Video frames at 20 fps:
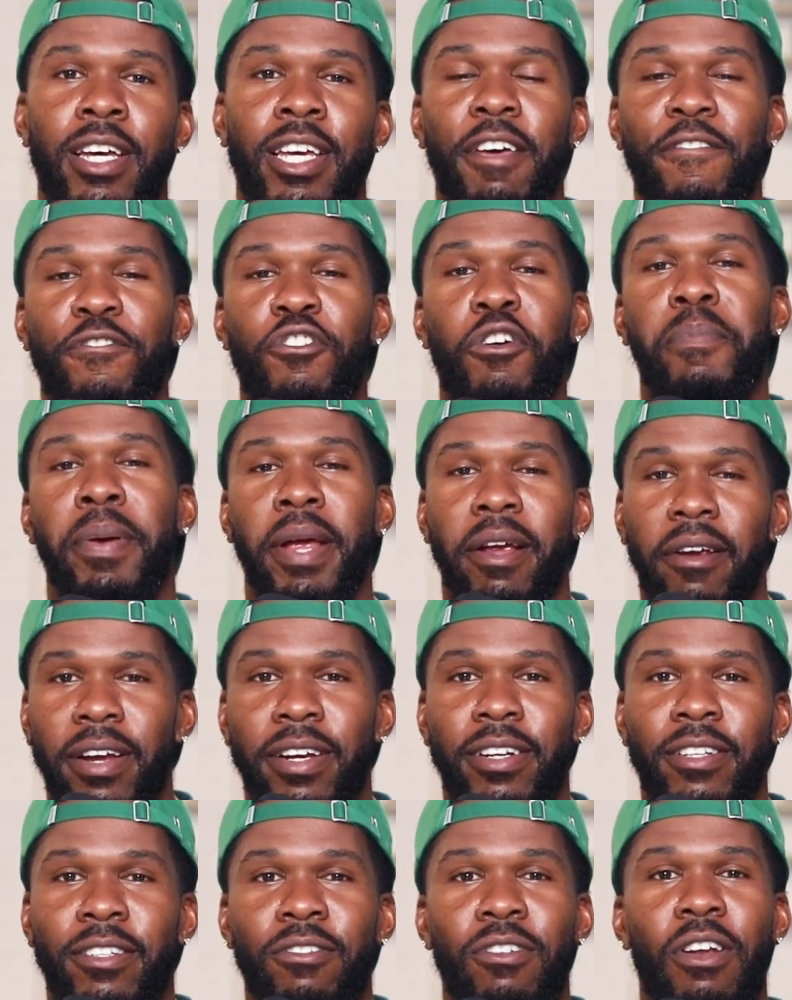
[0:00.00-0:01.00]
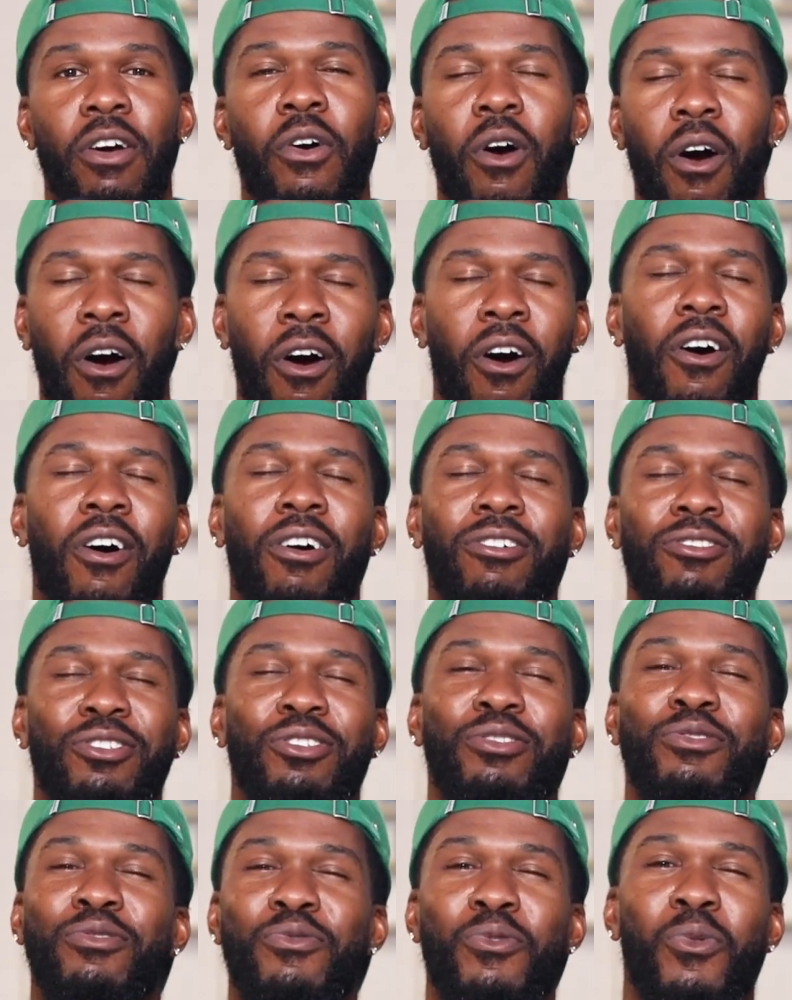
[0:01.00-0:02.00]
If you're a parent, you know all
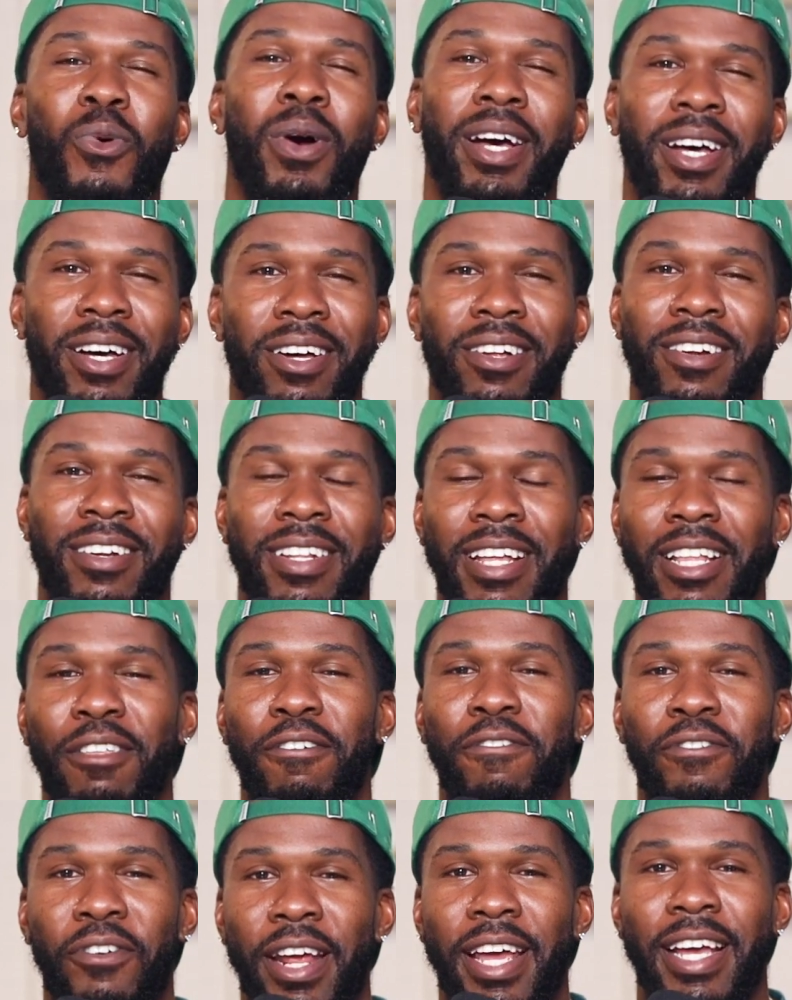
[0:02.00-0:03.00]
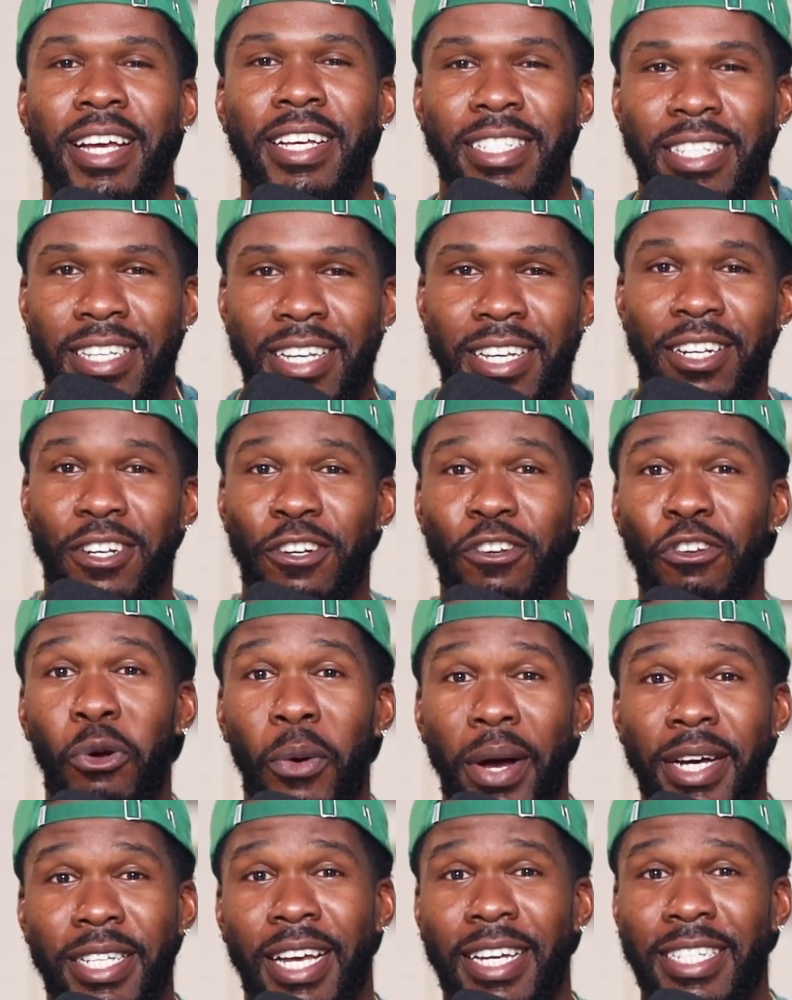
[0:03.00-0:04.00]
too well that the phrase,
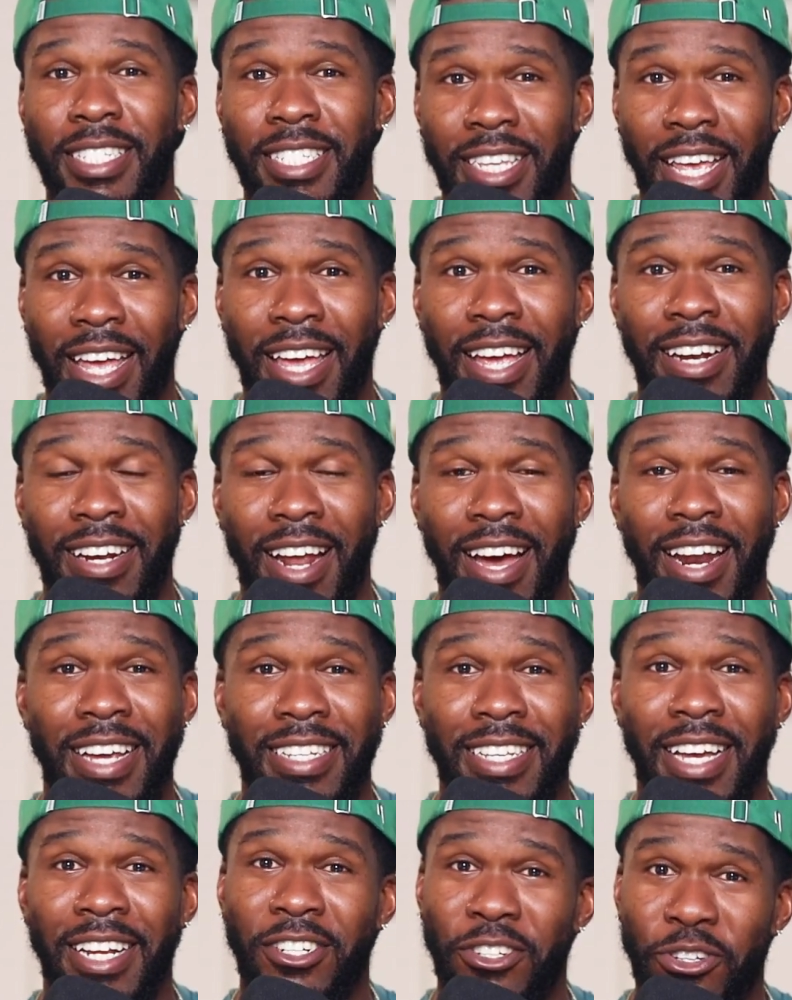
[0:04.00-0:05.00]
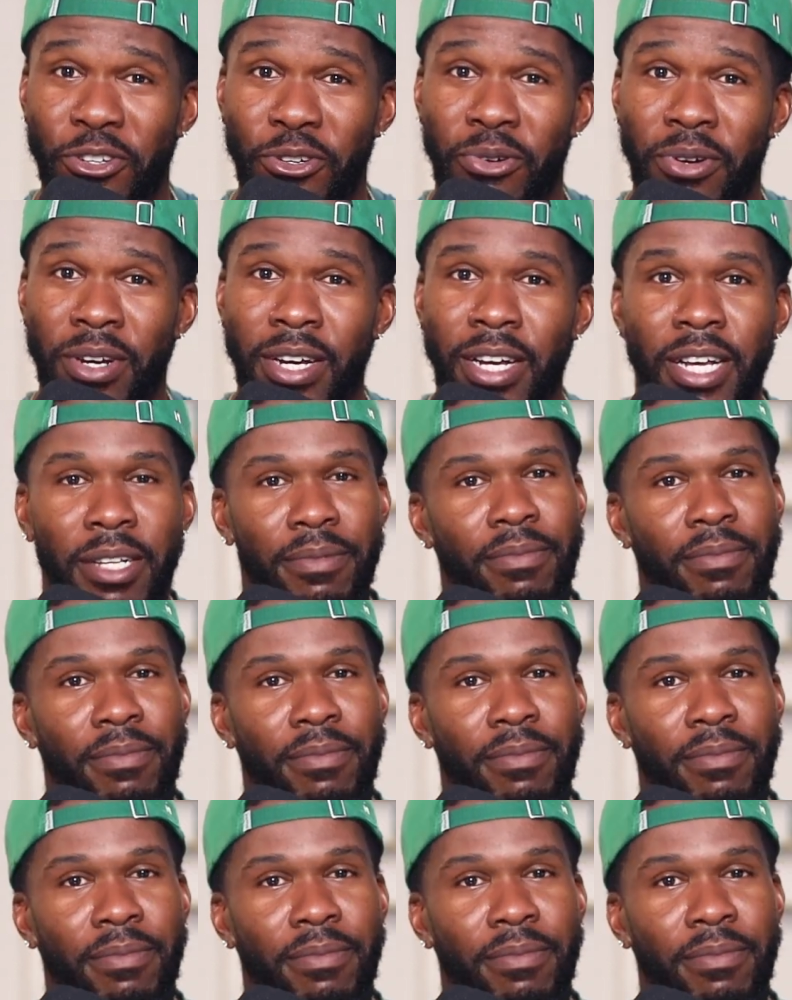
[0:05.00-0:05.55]
do as I say, not as I do,